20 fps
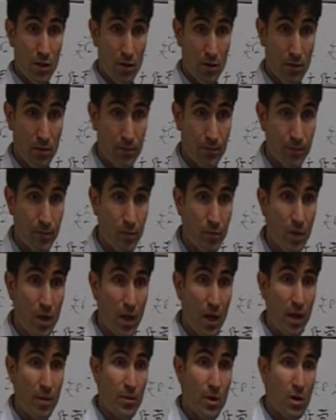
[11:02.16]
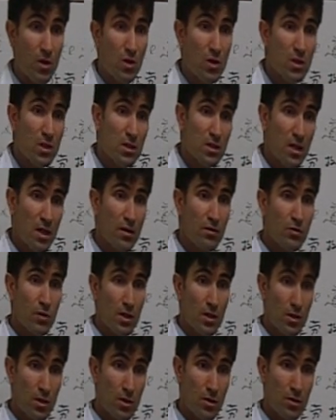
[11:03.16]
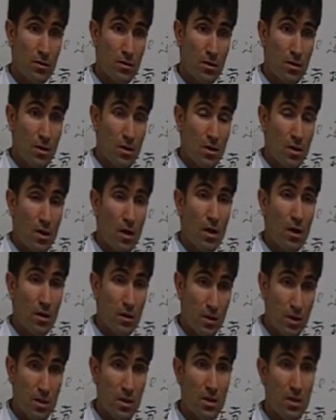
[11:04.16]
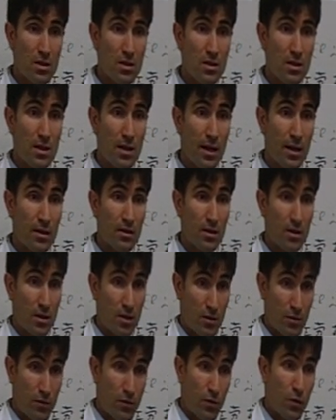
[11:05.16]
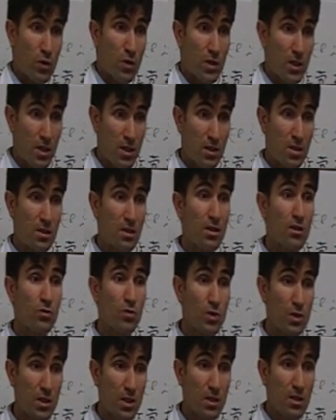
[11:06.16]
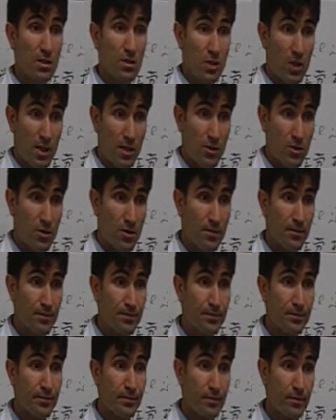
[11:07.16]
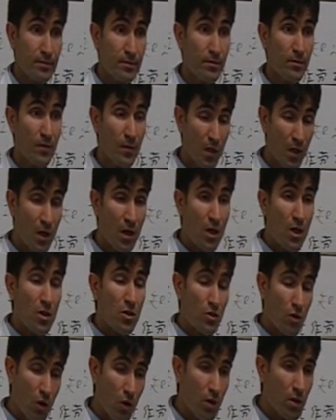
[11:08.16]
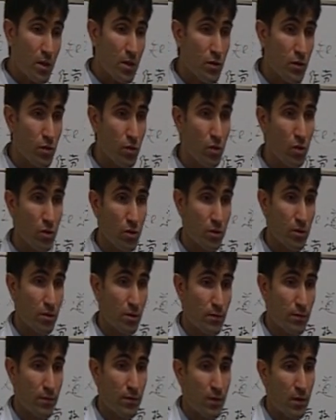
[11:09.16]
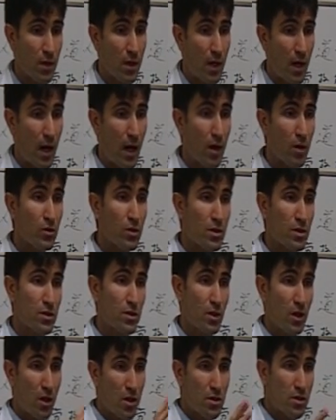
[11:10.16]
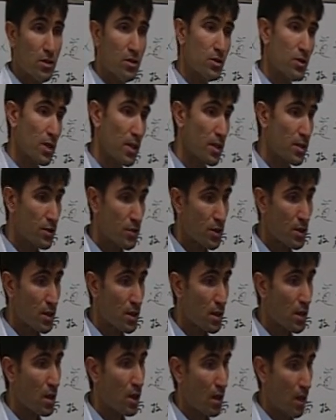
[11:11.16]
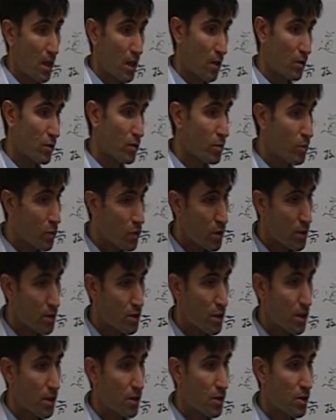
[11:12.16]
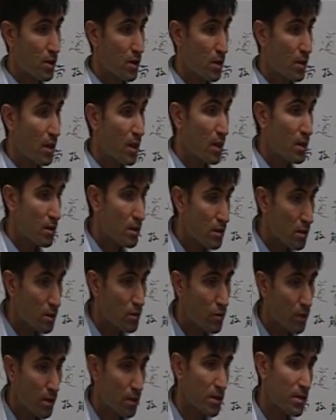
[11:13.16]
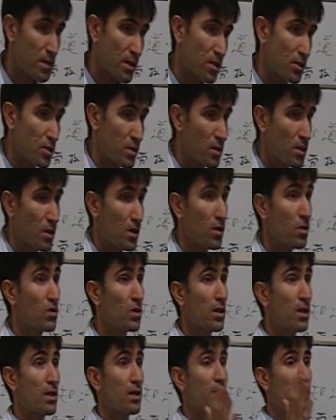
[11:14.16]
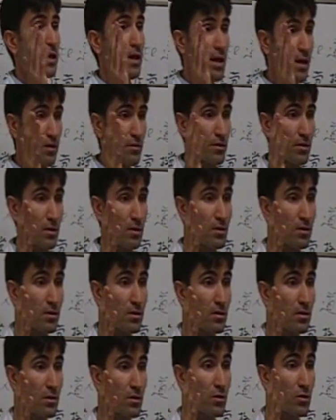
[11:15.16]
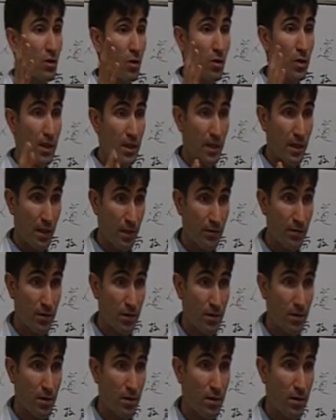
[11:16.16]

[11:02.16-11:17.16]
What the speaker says: year. And because it's every year, this is like the 4 seasons that we see changing. So all these rules of how the stars are changing, how the moon is changing, this is what the sages said, looking at the heaven, knowing the heaven.